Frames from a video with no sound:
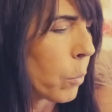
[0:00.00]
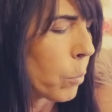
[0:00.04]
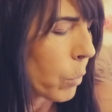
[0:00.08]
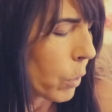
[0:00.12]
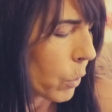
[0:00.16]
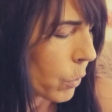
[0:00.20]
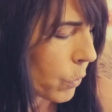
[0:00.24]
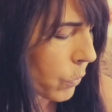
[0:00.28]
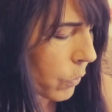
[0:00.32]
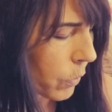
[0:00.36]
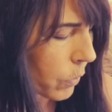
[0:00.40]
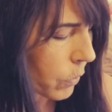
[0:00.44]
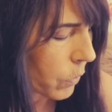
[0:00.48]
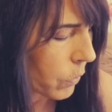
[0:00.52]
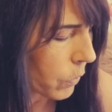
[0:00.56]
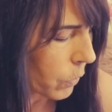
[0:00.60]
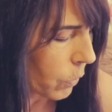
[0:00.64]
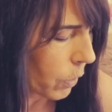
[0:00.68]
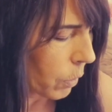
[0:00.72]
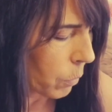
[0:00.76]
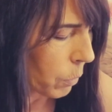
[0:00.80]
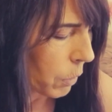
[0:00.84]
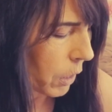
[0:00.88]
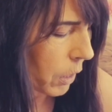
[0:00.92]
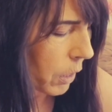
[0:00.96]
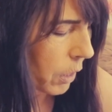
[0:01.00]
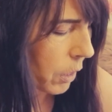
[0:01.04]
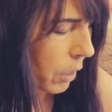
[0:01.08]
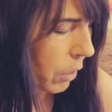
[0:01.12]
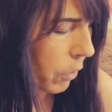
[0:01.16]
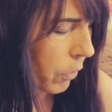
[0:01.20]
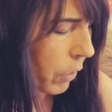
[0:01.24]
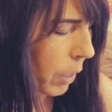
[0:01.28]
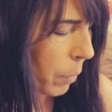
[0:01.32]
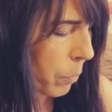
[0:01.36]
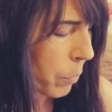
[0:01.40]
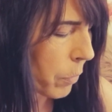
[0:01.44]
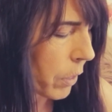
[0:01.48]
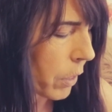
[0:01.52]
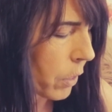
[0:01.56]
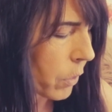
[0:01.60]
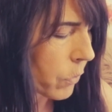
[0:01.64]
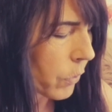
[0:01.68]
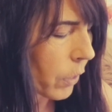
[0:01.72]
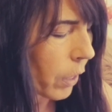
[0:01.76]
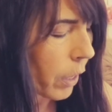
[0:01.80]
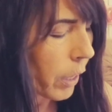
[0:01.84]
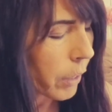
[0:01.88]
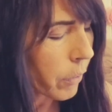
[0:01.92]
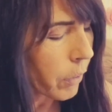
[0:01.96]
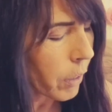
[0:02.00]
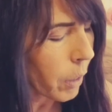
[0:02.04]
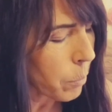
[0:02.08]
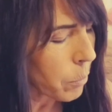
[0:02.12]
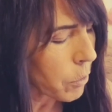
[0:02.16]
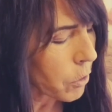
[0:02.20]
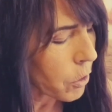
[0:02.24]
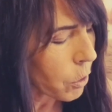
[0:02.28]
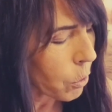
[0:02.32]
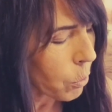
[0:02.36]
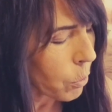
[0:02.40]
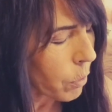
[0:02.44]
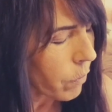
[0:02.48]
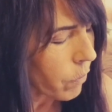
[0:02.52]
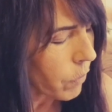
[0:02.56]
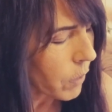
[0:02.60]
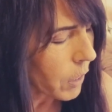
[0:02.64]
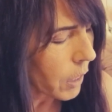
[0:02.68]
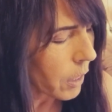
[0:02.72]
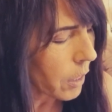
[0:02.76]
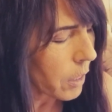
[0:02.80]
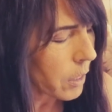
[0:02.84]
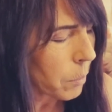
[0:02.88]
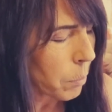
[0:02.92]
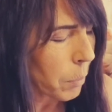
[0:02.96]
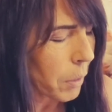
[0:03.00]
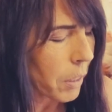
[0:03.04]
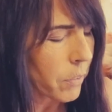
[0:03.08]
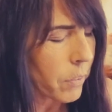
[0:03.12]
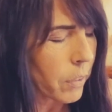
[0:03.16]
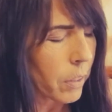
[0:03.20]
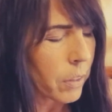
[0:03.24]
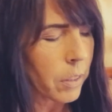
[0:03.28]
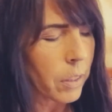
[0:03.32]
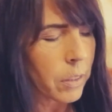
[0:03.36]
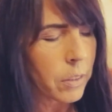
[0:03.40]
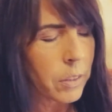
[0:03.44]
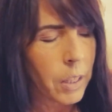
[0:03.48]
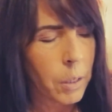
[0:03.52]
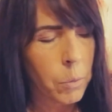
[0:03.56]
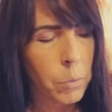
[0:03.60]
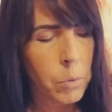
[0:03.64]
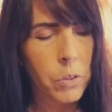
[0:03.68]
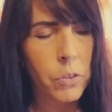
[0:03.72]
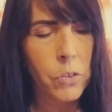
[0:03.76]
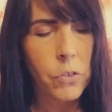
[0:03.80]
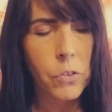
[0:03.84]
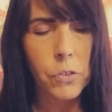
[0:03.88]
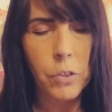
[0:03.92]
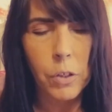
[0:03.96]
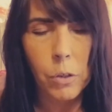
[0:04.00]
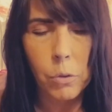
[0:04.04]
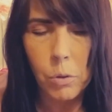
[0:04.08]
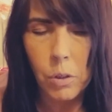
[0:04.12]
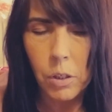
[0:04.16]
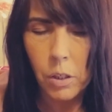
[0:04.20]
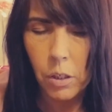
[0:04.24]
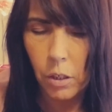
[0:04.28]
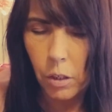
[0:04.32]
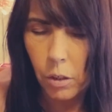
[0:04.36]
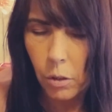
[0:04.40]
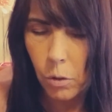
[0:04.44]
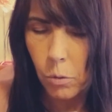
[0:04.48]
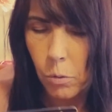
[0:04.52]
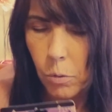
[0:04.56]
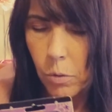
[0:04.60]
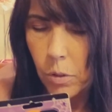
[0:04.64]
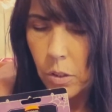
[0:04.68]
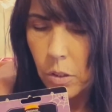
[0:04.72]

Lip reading: roses, so I went ahead and grabbed those. I grabbed 2 of these because I thought they were so cute.